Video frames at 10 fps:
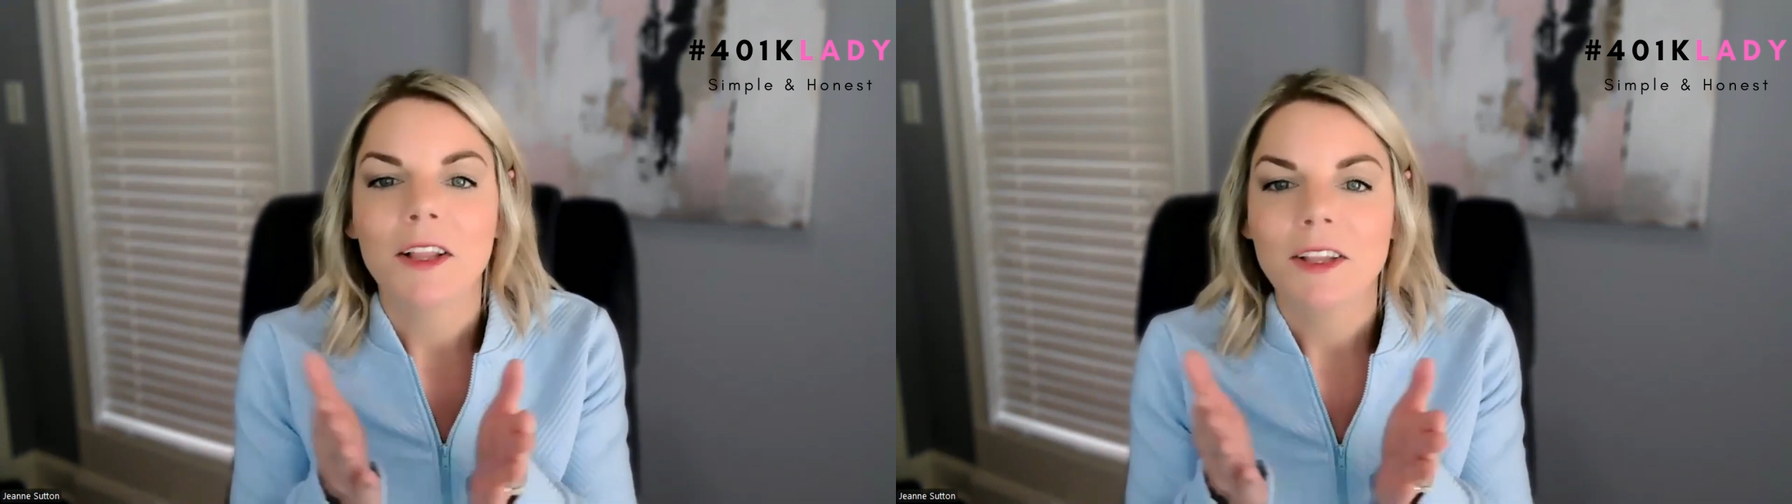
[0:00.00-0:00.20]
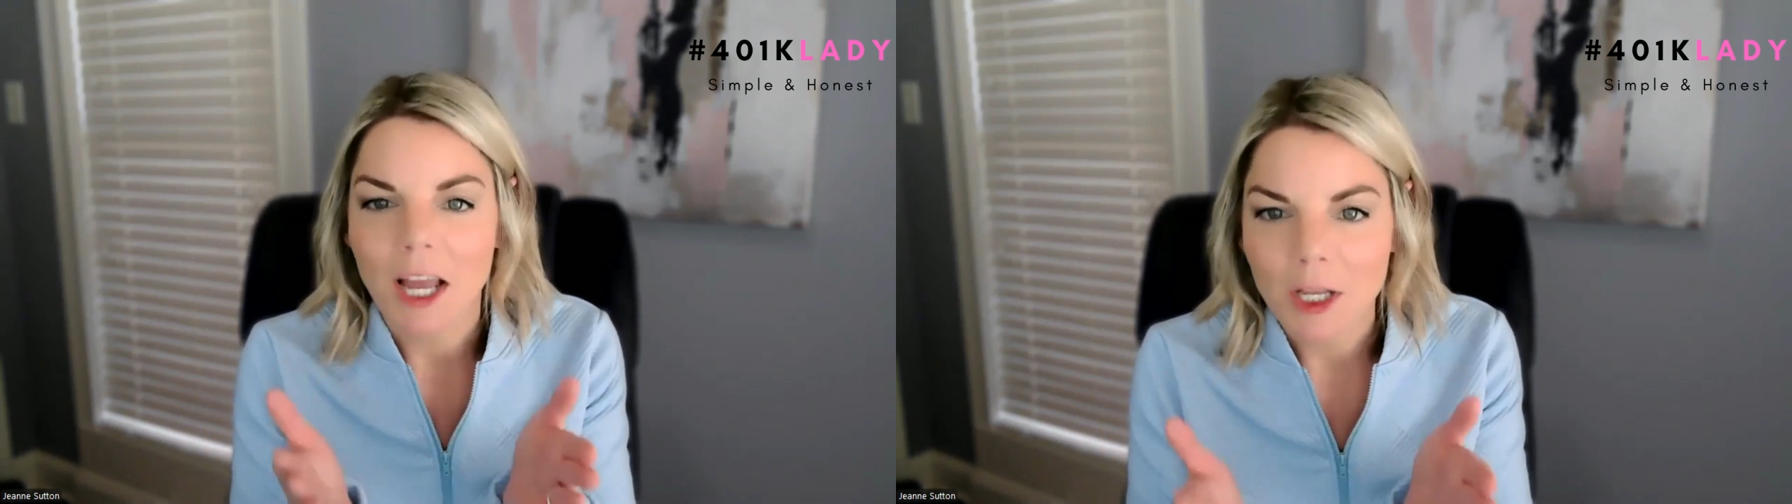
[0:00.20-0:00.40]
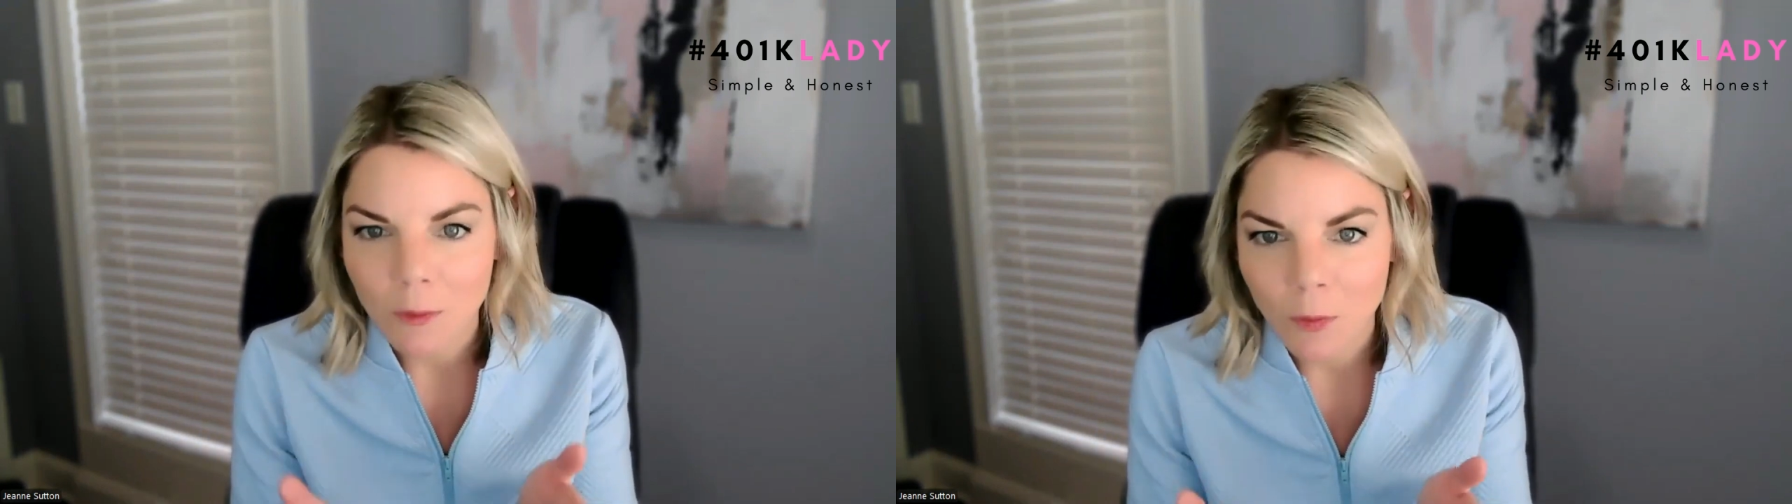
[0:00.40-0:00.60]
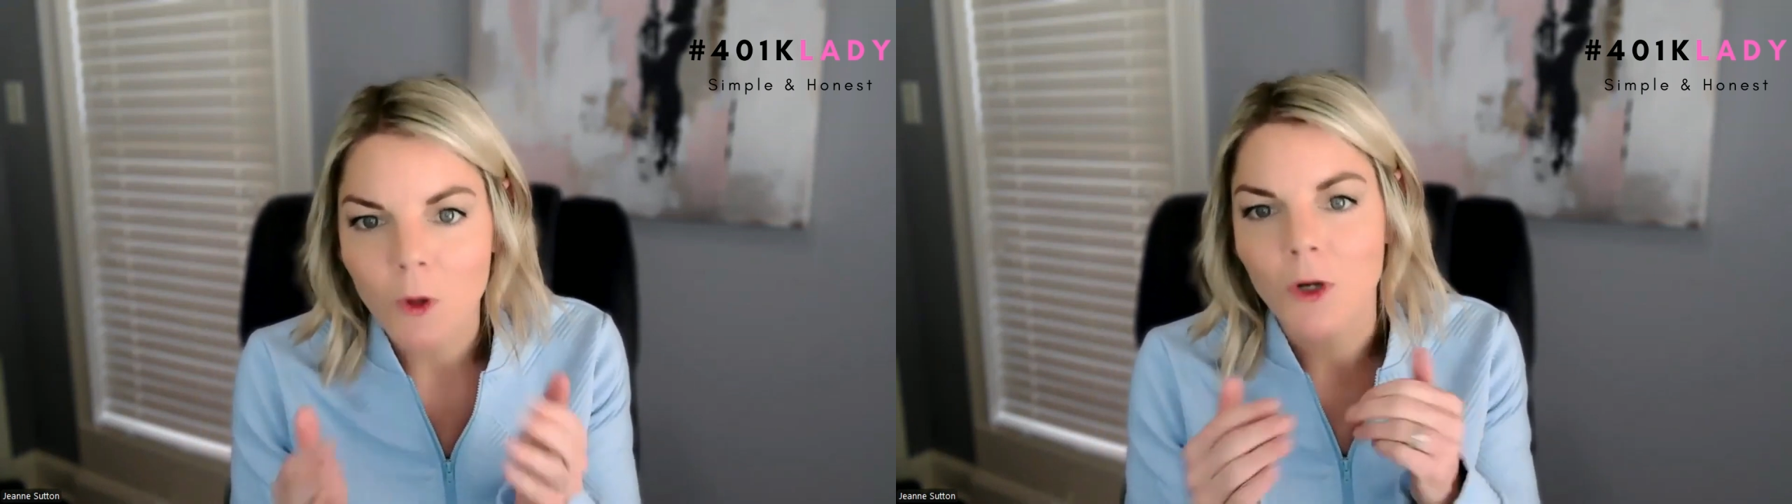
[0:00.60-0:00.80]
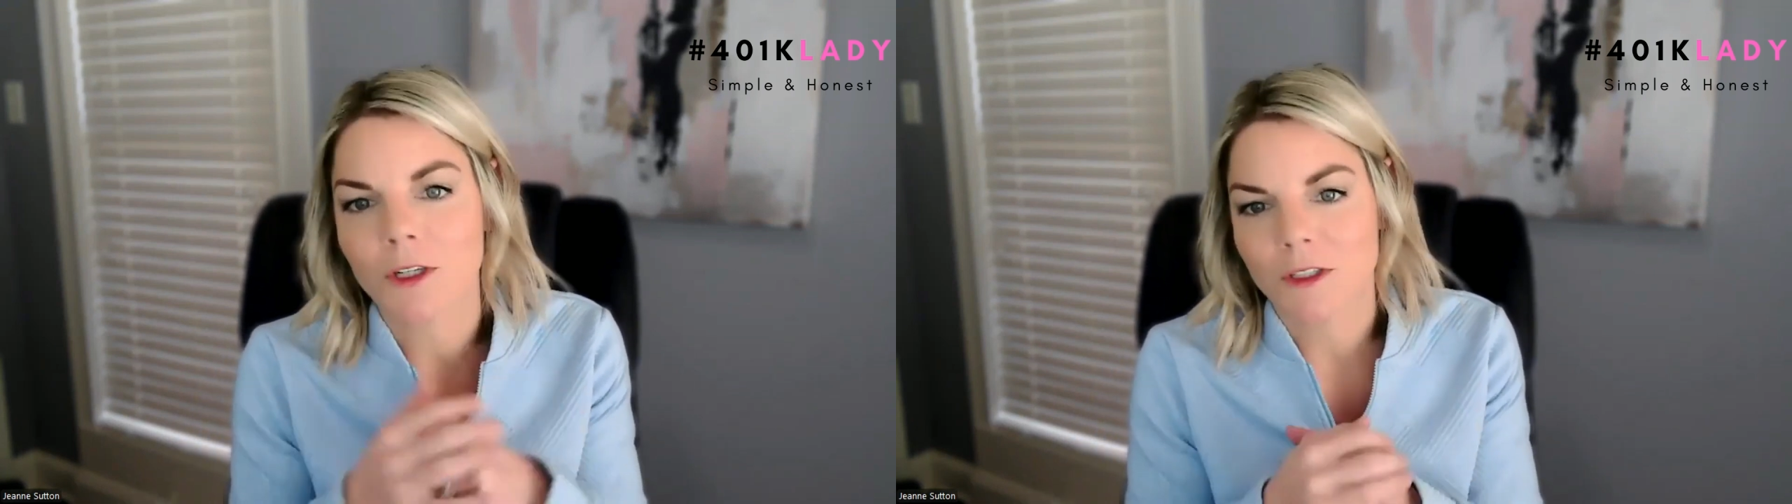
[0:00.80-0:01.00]
like
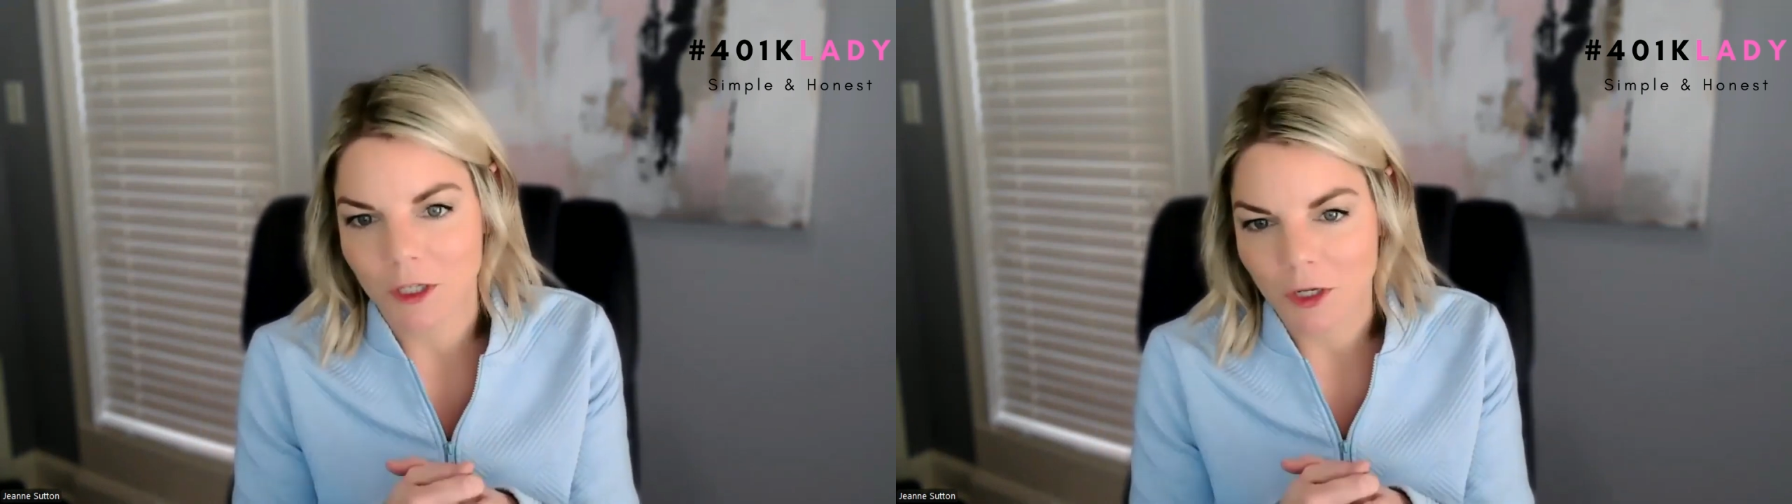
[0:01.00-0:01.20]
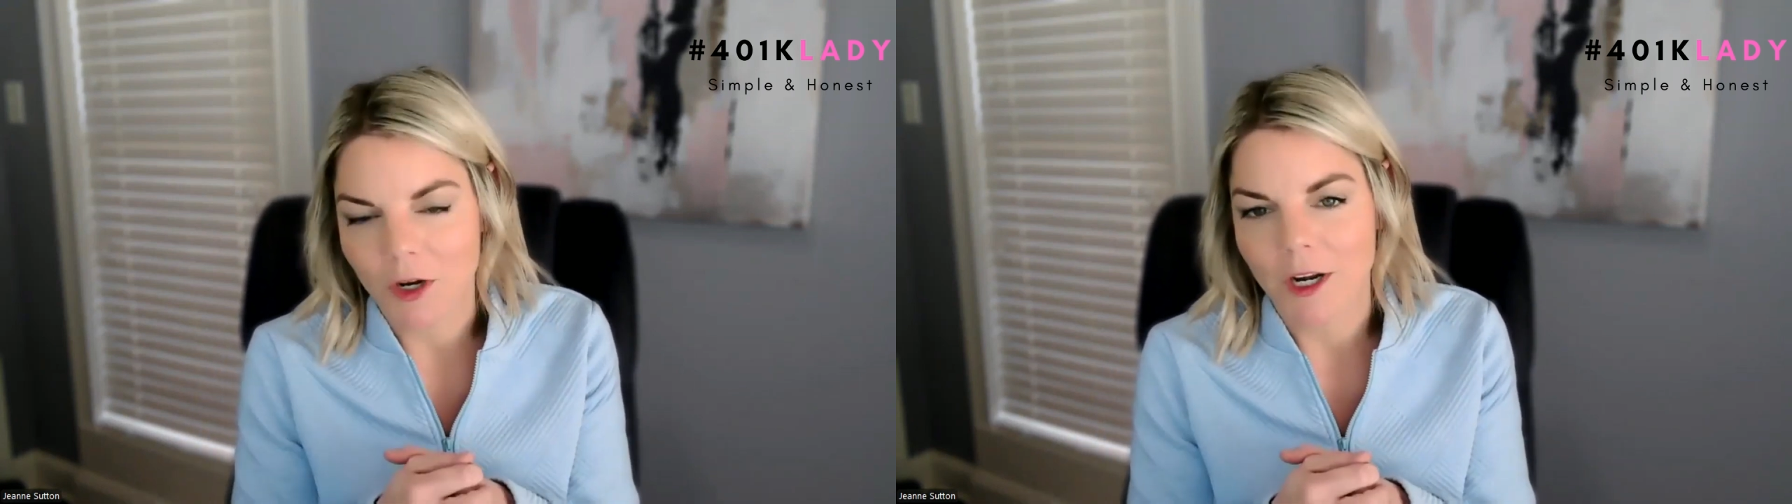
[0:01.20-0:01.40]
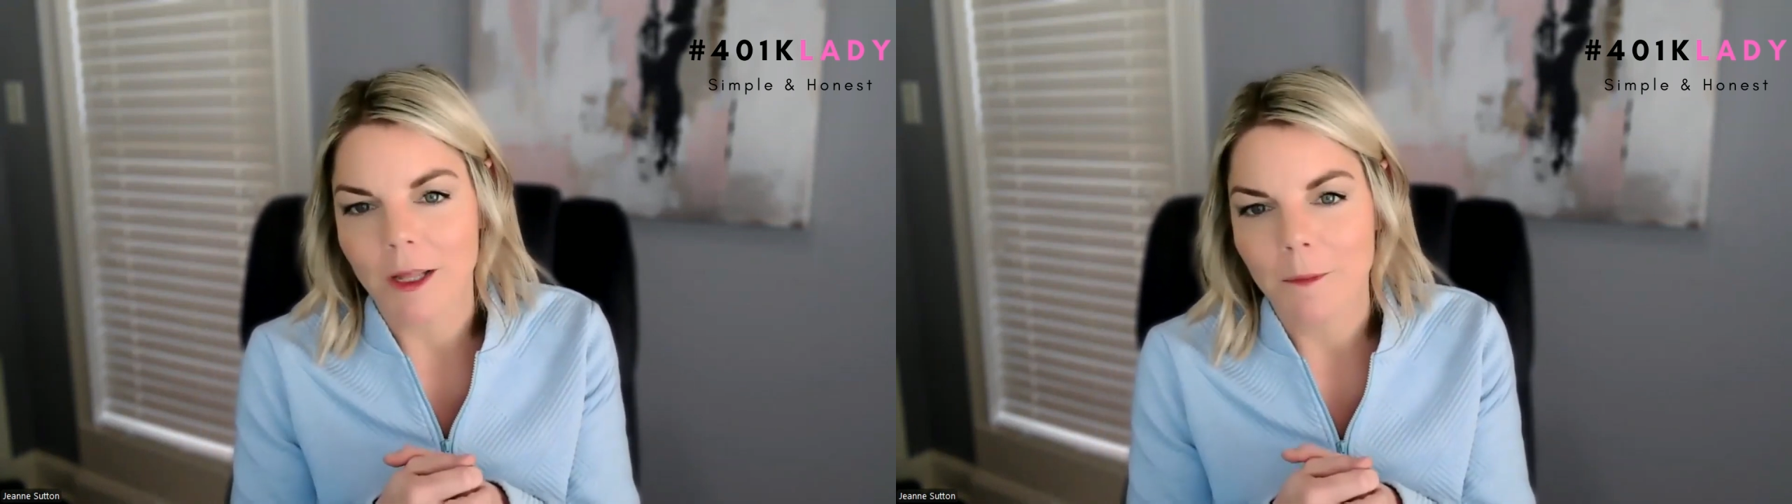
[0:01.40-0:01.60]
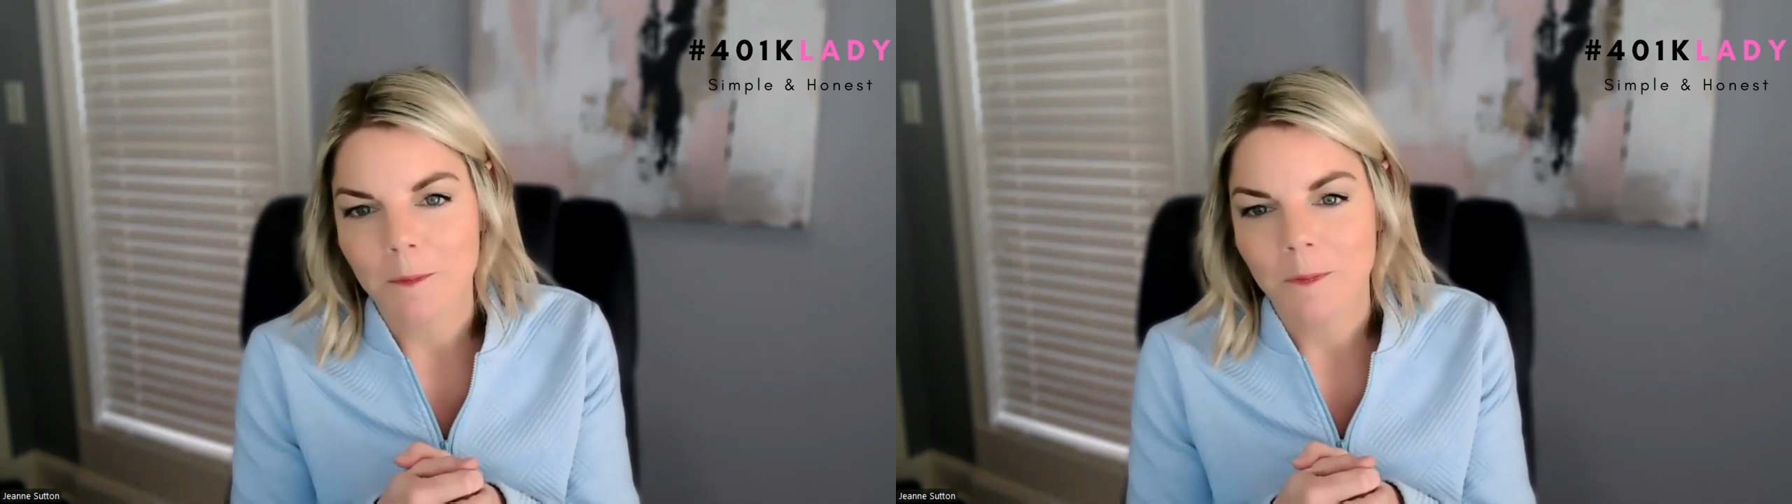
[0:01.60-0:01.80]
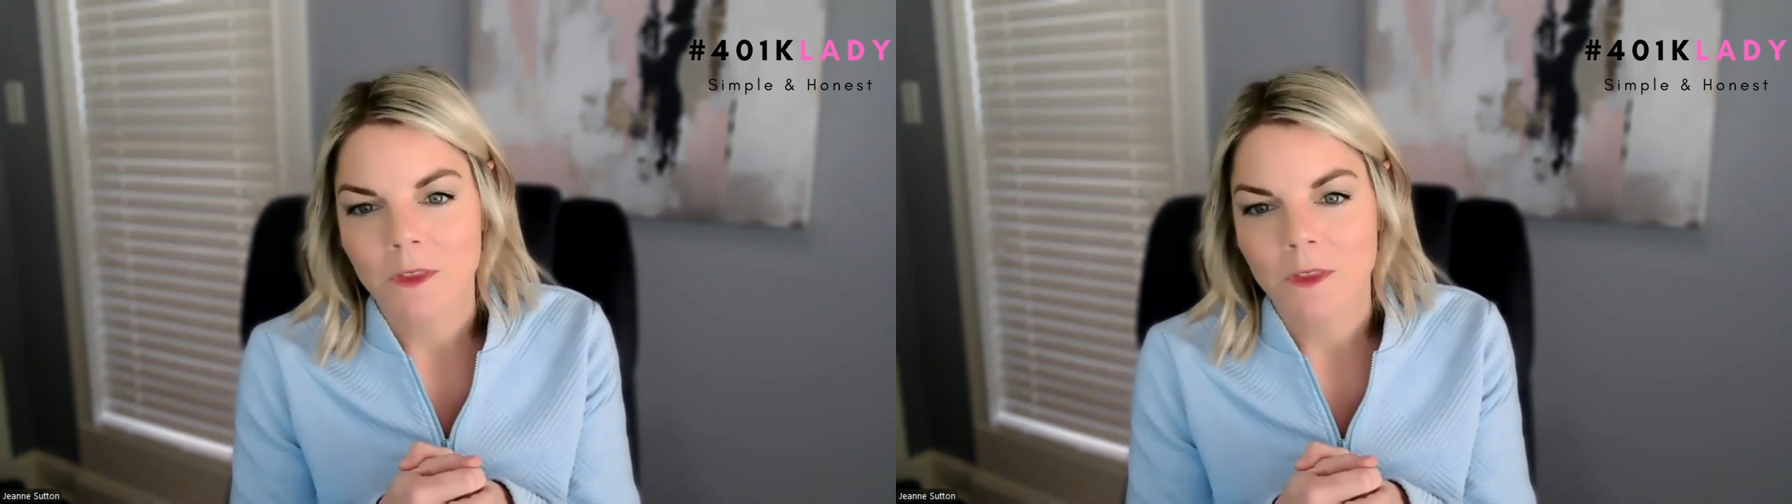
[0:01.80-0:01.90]
border security.